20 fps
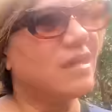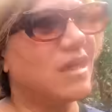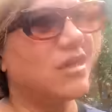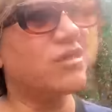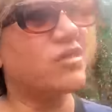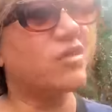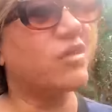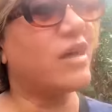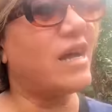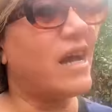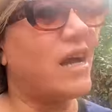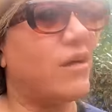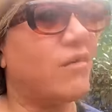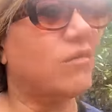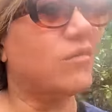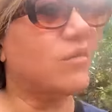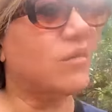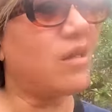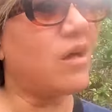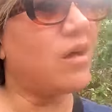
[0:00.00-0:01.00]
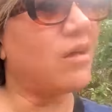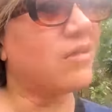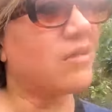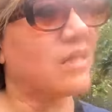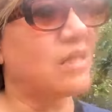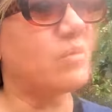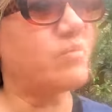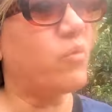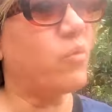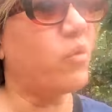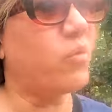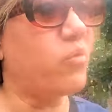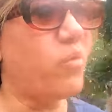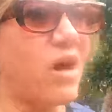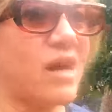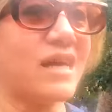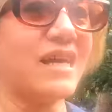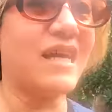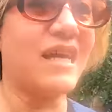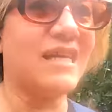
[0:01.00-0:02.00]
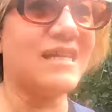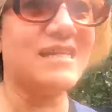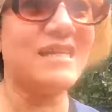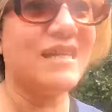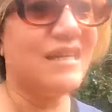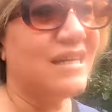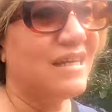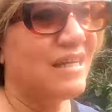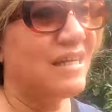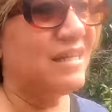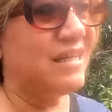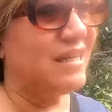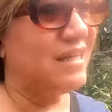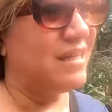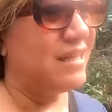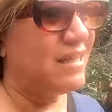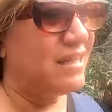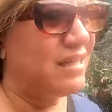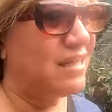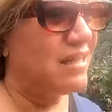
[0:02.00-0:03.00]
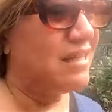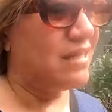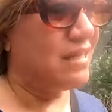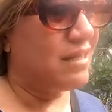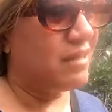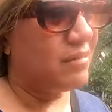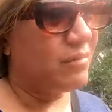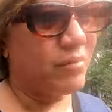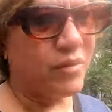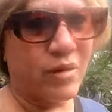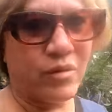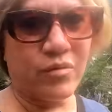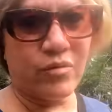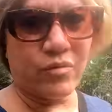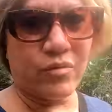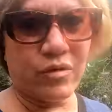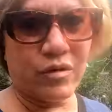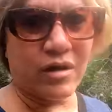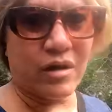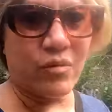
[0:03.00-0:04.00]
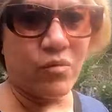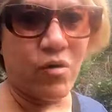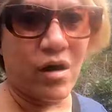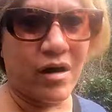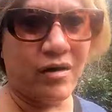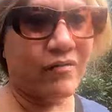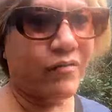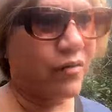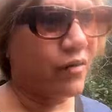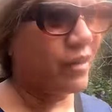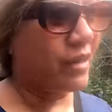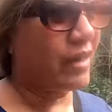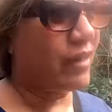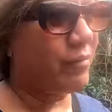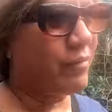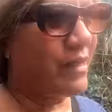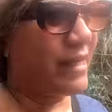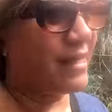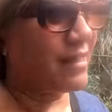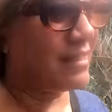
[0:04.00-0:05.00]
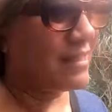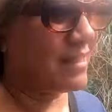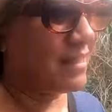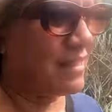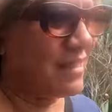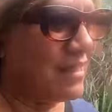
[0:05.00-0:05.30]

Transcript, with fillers: not sure how long this boardwalk is, but we're gonna walk for a little bit.